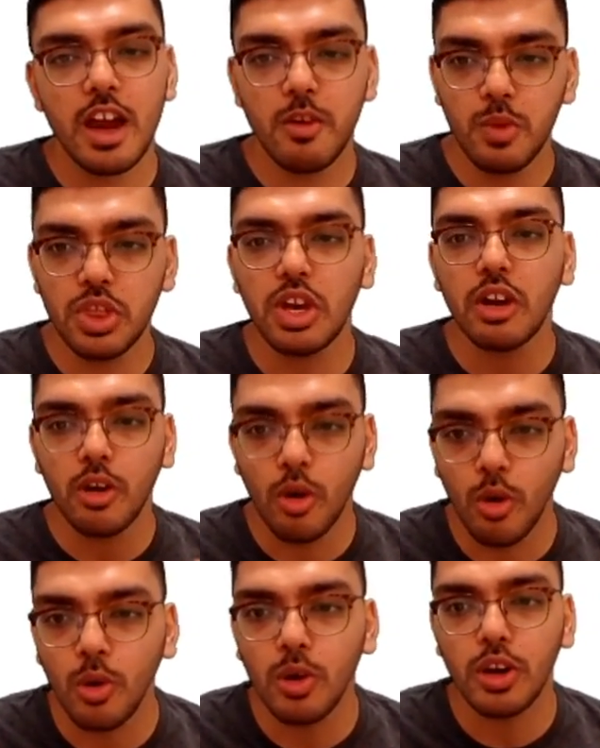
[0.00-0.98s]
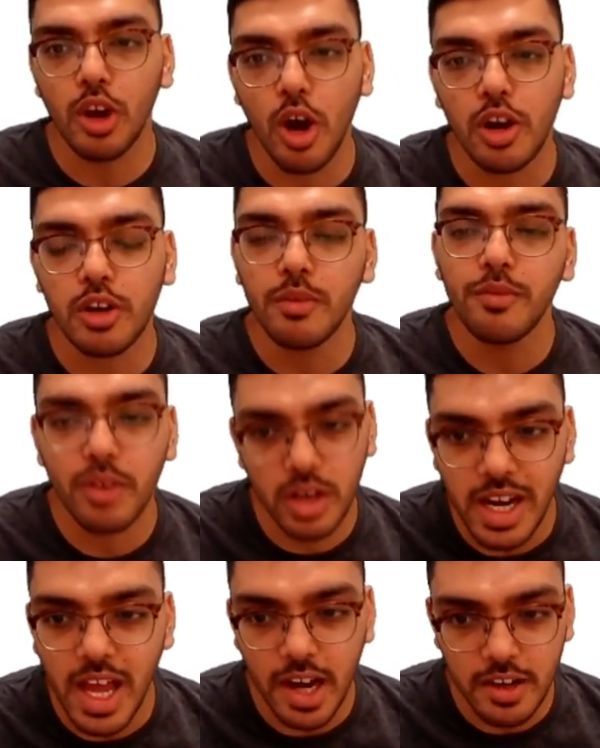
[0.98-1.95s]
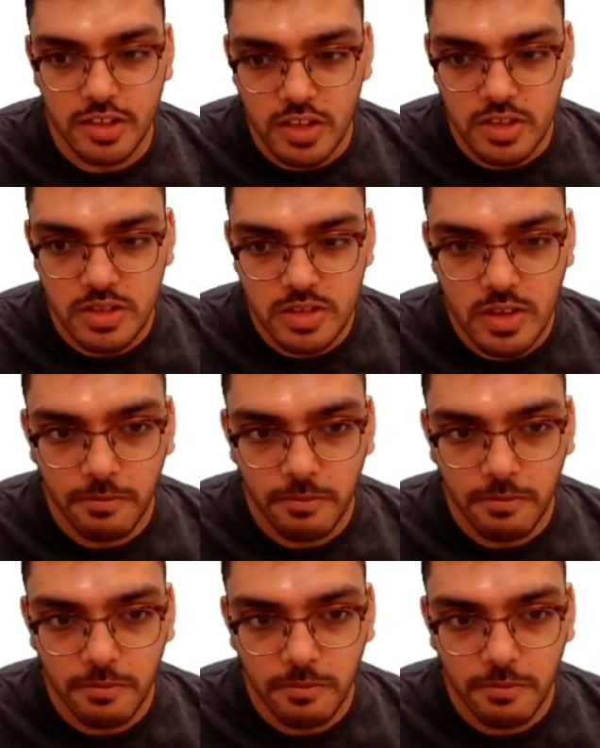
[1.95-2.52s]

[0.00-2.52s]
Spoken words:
with a whole lot of analysis.